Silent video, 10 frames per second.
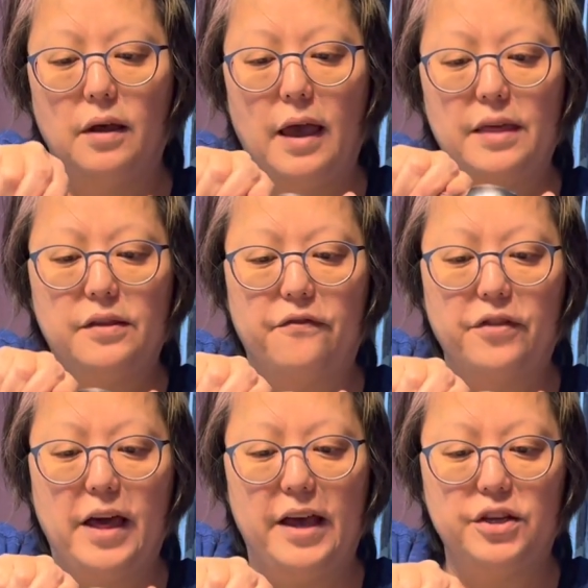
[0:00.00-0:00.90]
and the
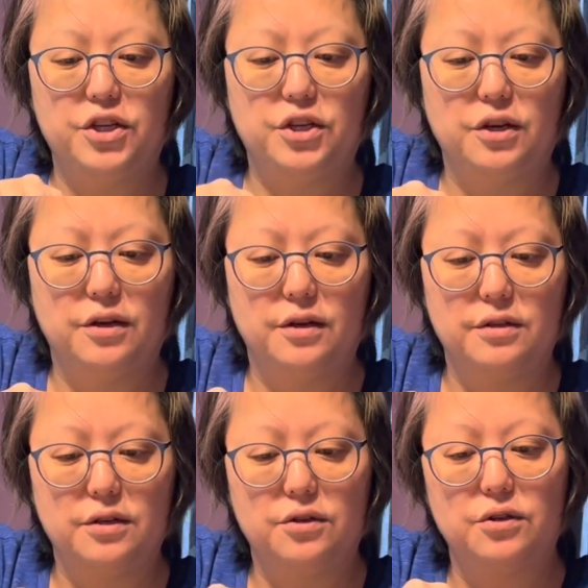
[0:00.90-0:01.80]
flesh.
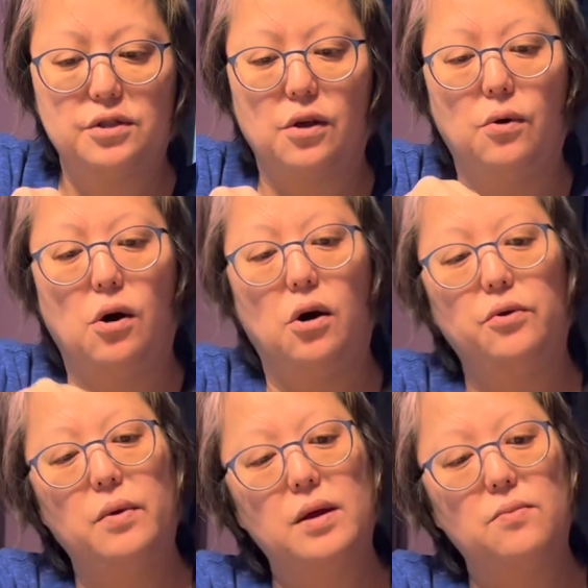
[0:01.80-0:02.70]
So you just go all
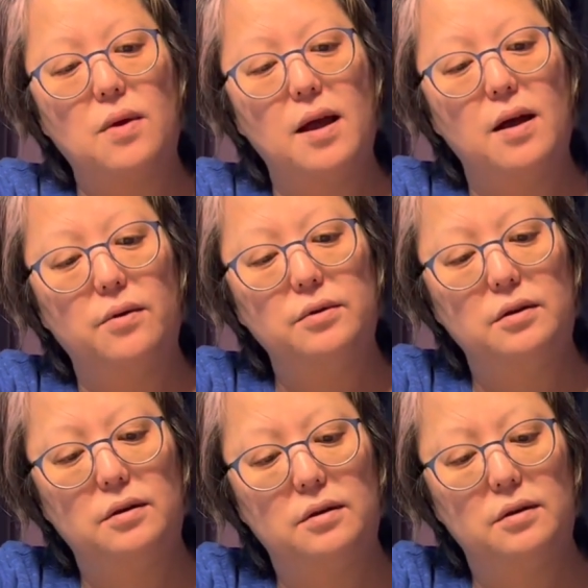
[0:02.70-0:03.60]
the way around
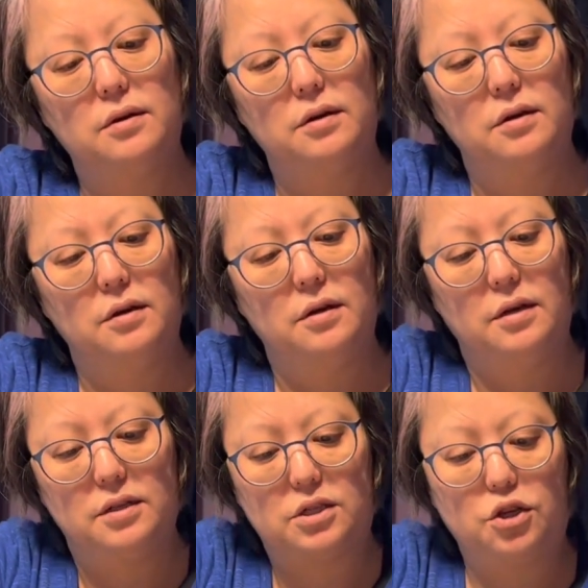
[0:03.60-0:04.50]

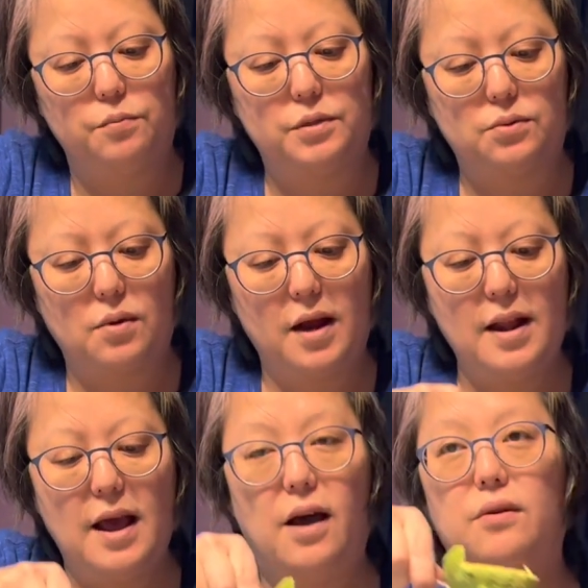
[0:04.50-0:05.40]
and scoops right
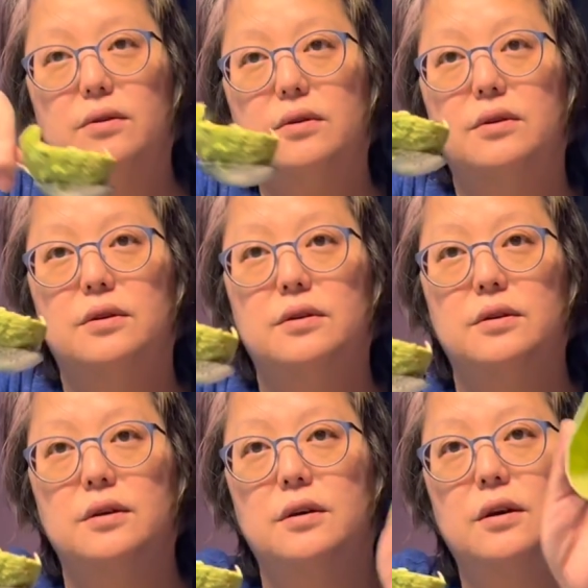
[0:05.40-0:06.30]
out,
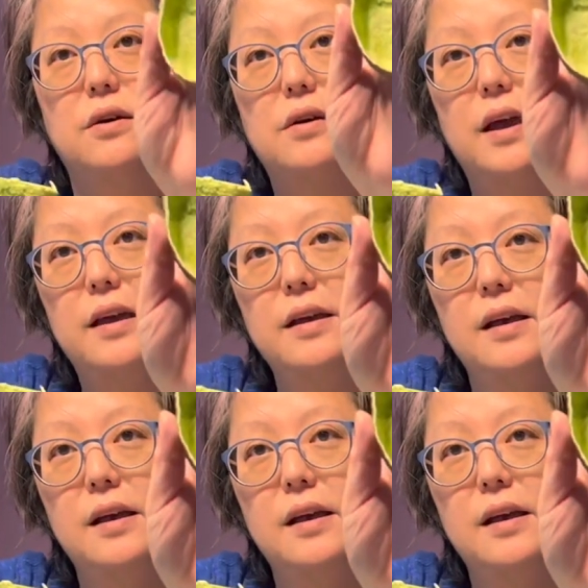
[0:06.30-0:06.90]
okay?